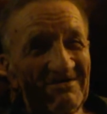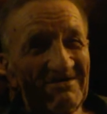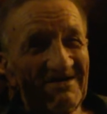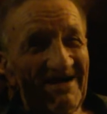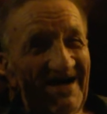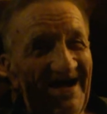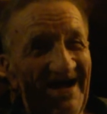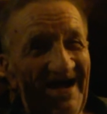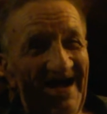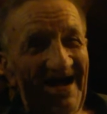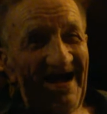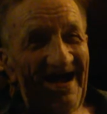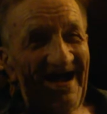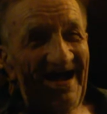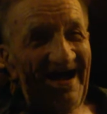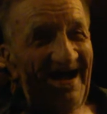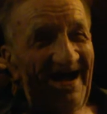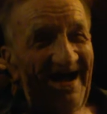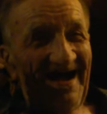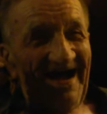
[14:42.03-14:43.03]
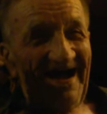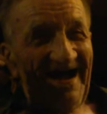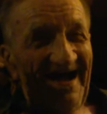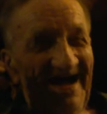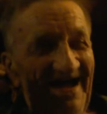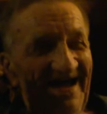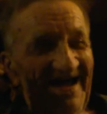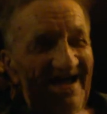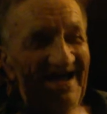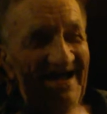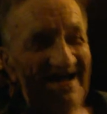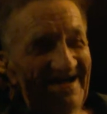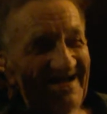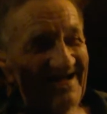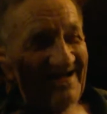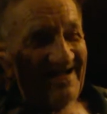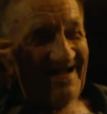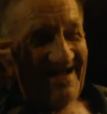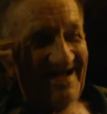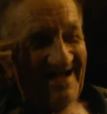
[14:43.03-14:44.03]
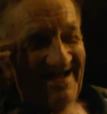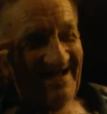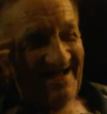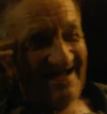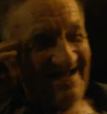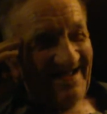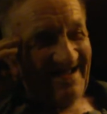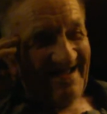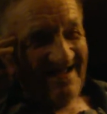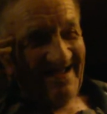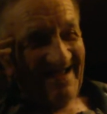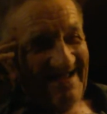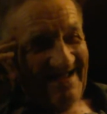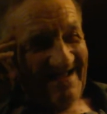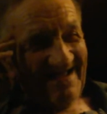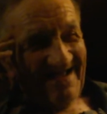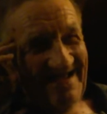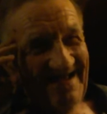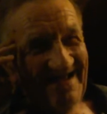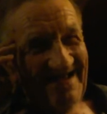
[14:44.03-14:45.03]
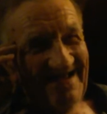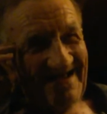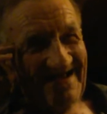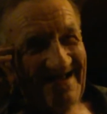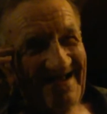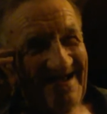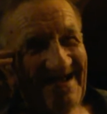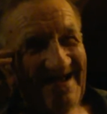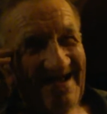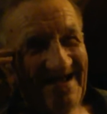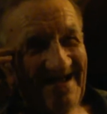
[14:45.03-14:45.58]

You sly dog. I think I like Homer.